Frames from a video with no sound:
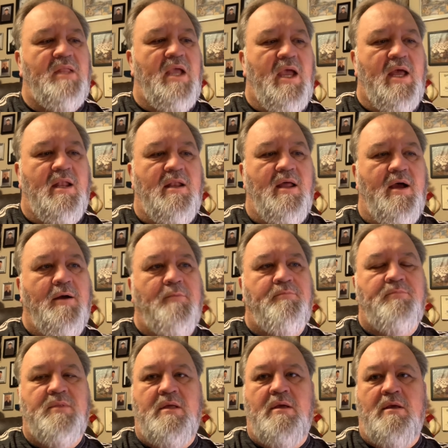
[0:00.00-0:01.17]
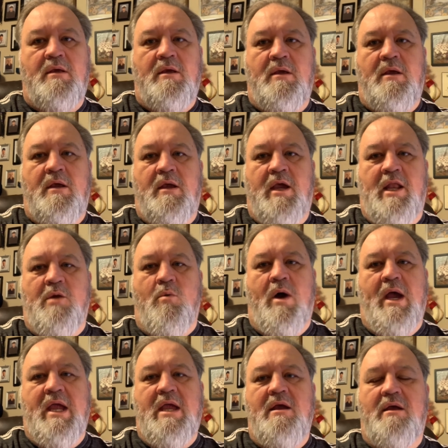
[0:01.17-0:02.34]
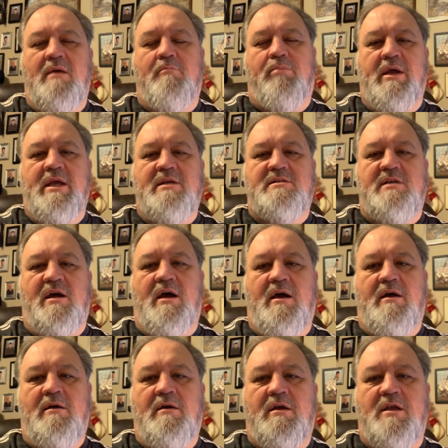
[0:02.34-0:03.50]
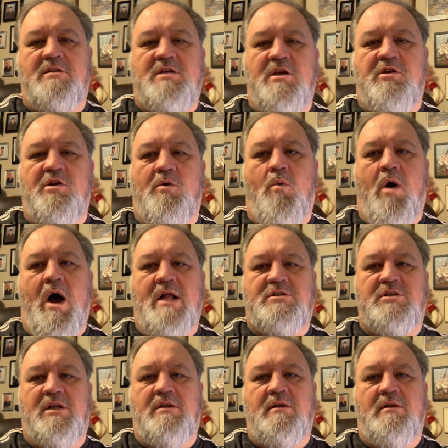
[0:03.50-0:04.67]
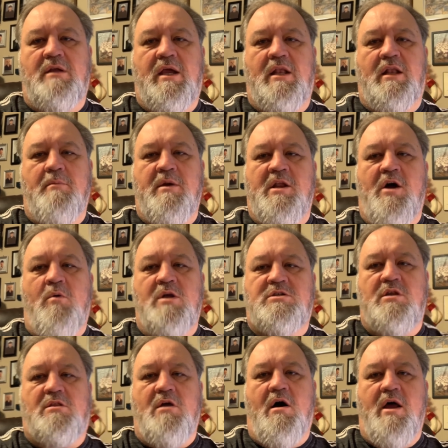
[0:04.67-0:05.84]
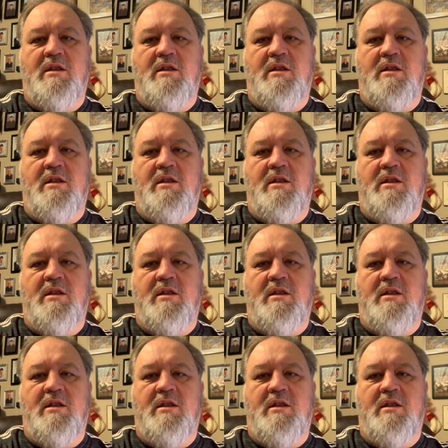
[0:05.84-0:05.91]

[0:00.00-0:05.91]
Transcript: And uh, anyway, please uh, continue to watch and, and let me know what you thought.